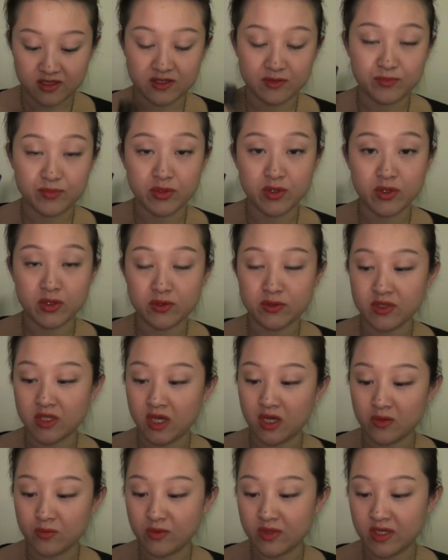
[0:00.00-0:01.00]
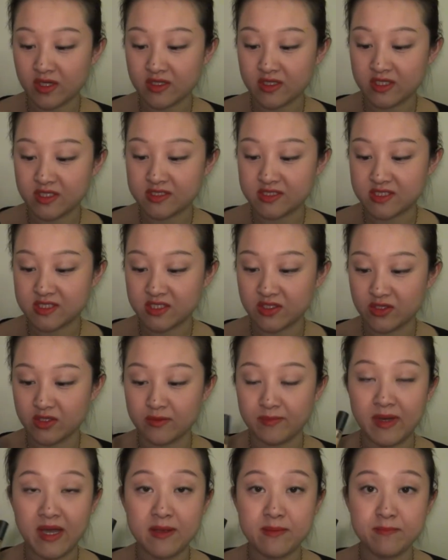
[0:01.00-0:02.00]
the Pro Longwear
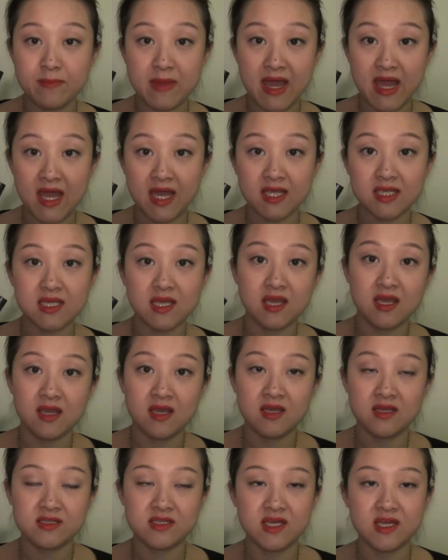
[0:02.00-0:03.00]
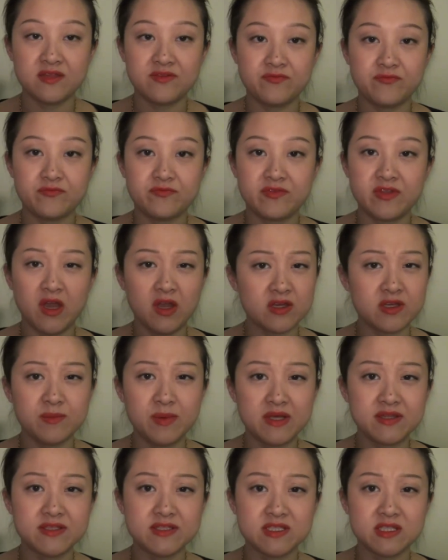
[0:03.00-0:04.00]
Concealer by MAC, and I talked
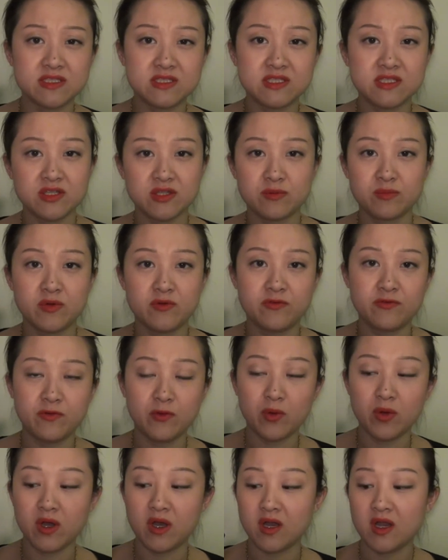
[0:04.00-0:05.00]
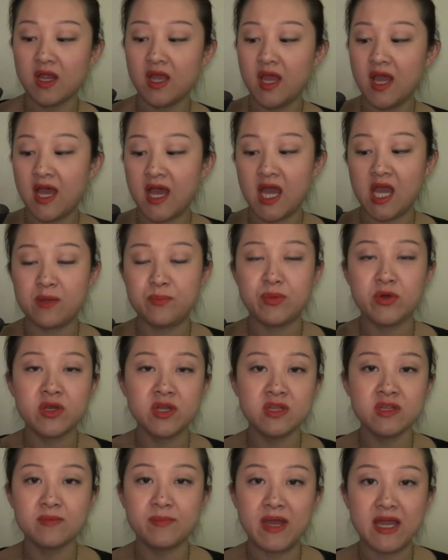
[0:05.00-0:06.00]
about this concealer before. I put it
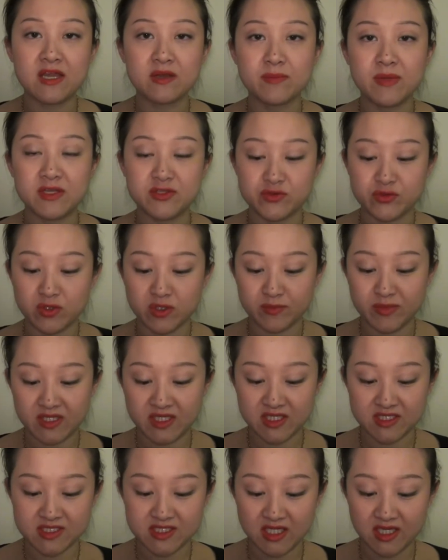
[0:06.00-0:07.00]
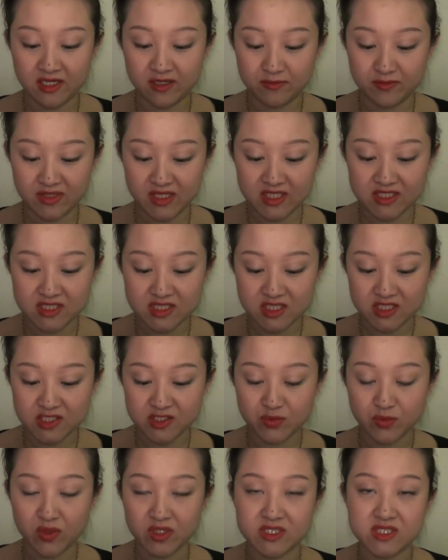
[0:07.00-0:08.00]
in the back of my drawer because I am
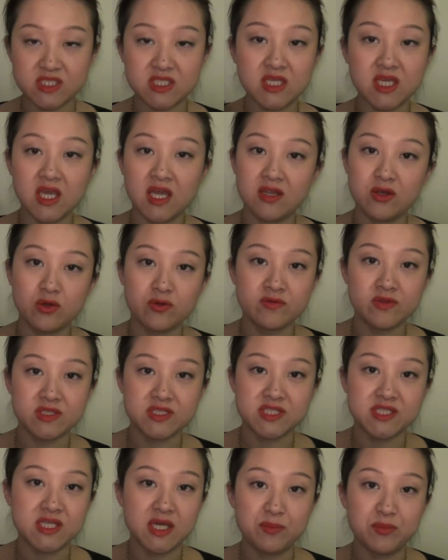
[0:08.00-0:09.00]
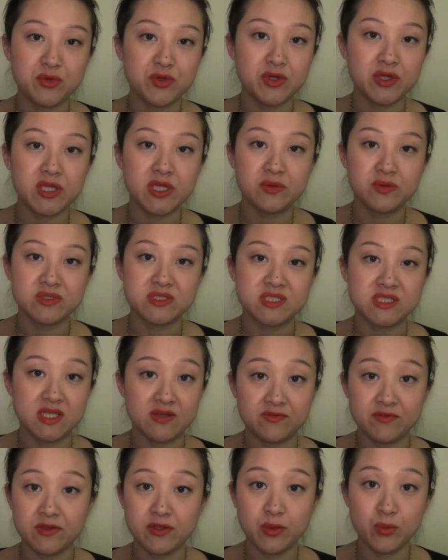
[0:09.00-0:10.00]
NC20, and over the summer it was
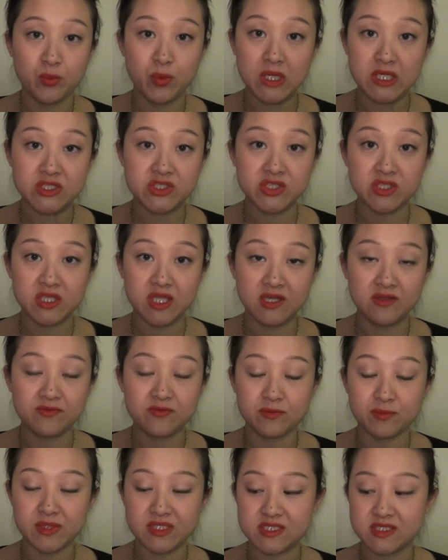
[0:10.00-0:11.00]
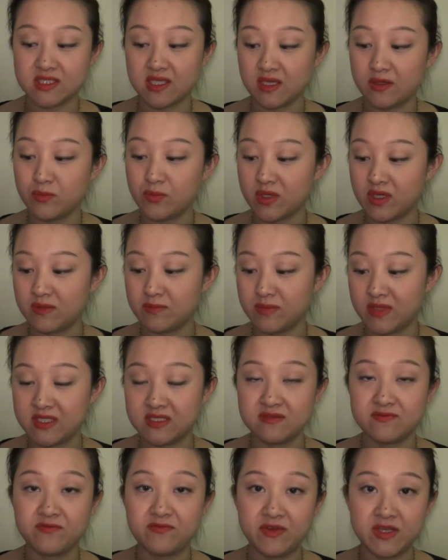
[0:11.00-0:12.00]
definitely way too light for my skin when
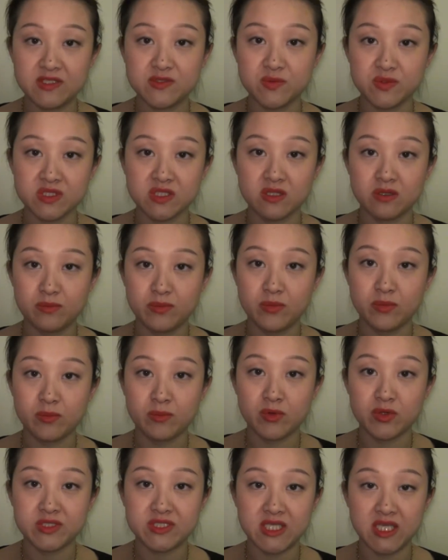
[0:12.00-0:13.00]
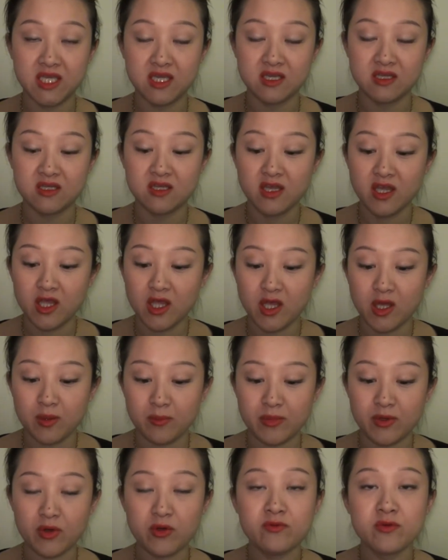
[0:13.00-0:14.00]
my face was a little bit more tan.
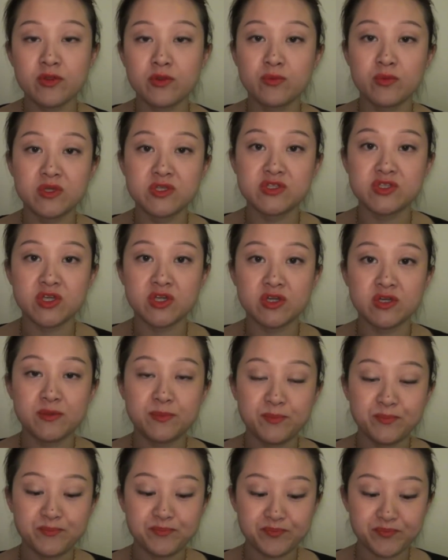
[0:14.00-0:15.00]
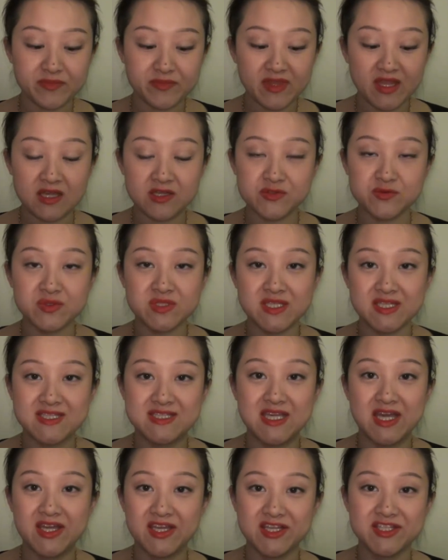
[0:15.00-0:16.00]
But over the winter I was really
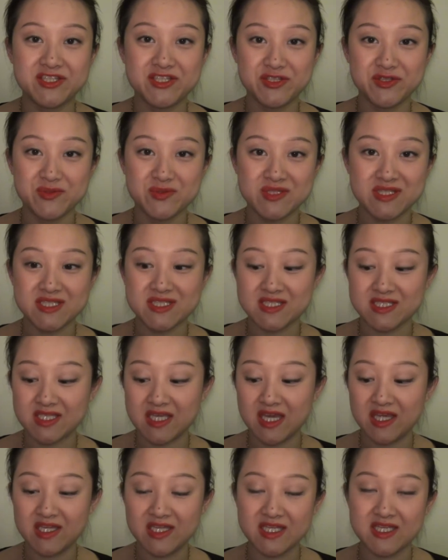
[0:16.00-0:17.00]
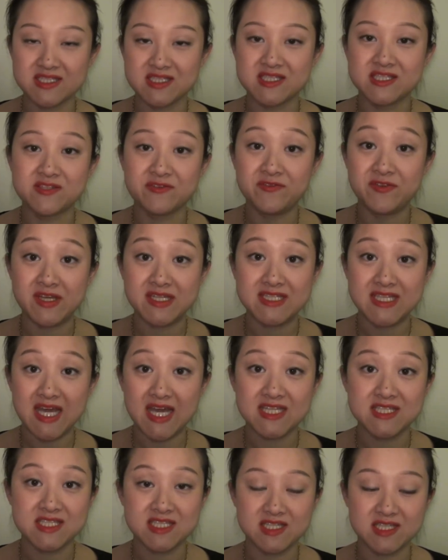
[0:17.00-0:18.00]
excited to use this again because it's a
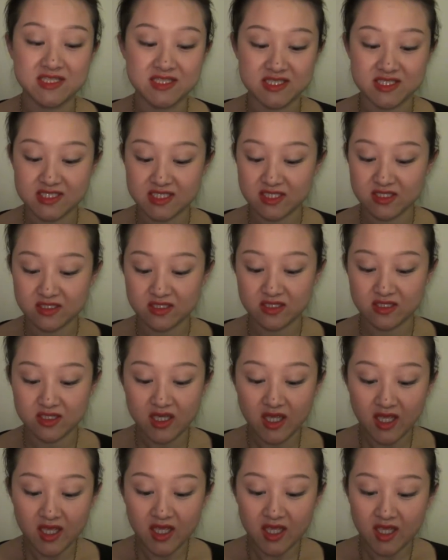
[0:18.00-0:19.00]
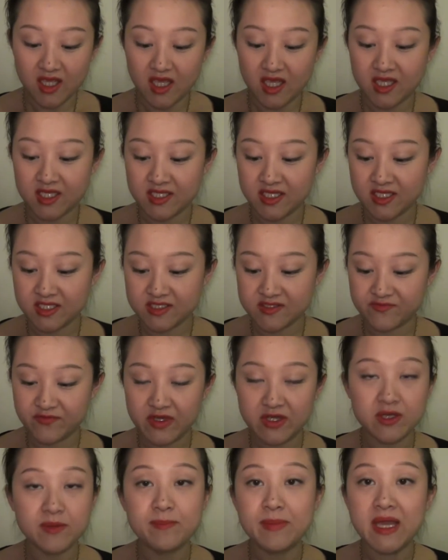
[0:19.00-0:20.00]
fantastic concealer. It is
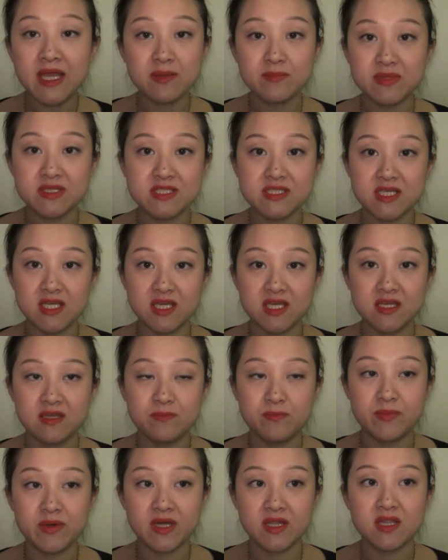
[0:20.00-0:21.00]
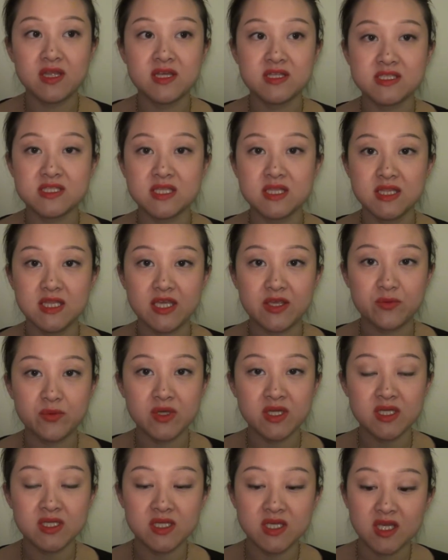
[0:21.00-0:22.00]
very pigmented, but it's
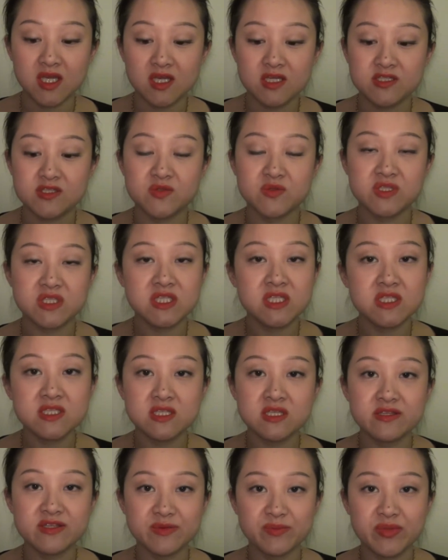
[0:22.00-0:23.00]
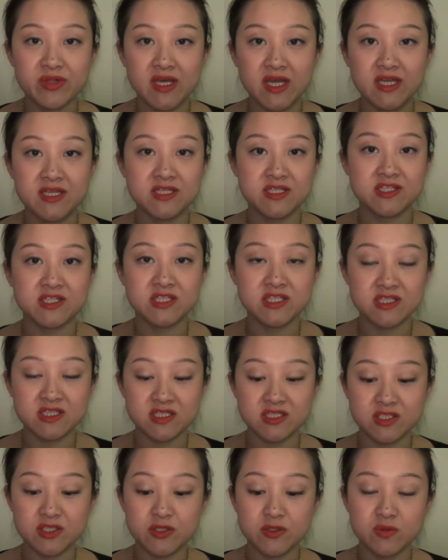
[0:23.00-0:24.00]
liquid, so it's easy to blend, it's easy
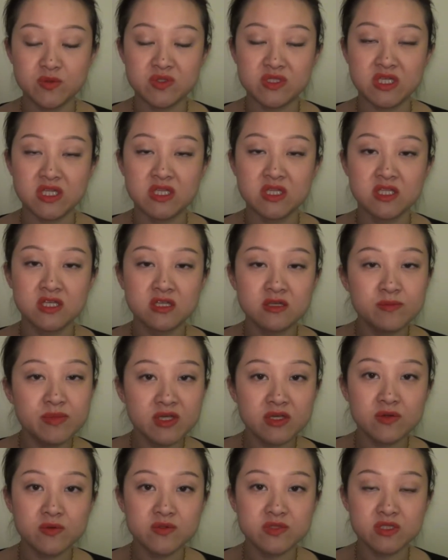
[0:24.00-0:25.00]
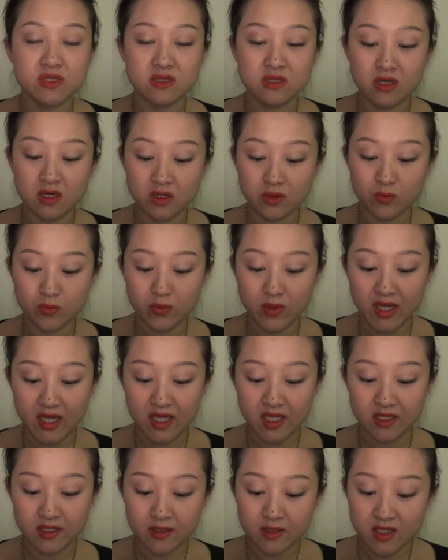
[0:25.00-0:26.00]
to use. A little bit goes a long
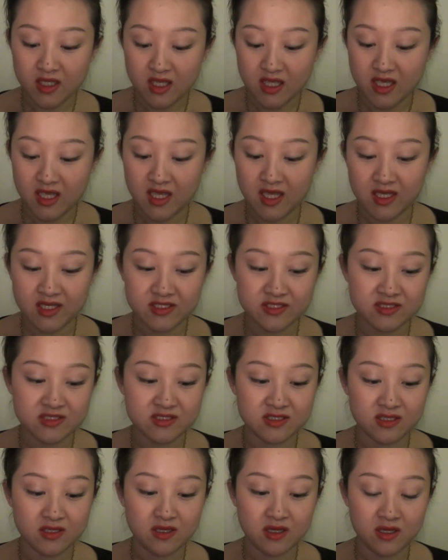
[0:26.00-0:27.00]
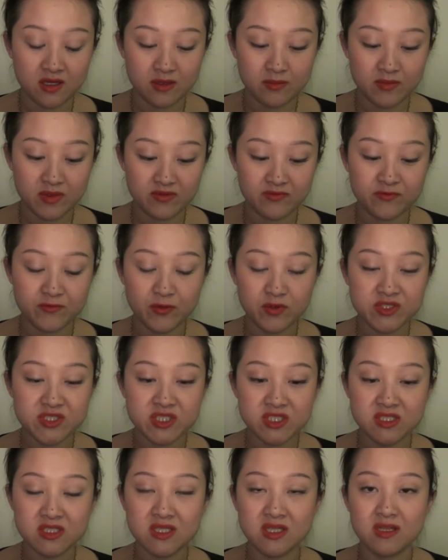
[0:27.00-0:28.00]
way, and
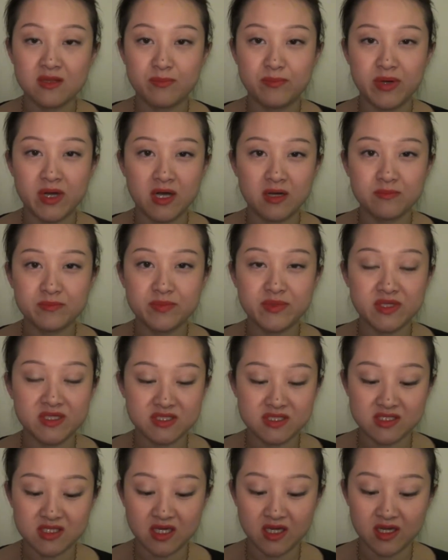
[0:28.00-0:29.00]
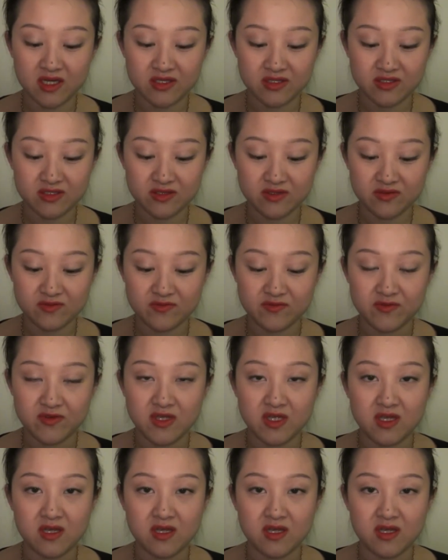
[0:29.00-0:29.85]
unfortunately the pump is kind of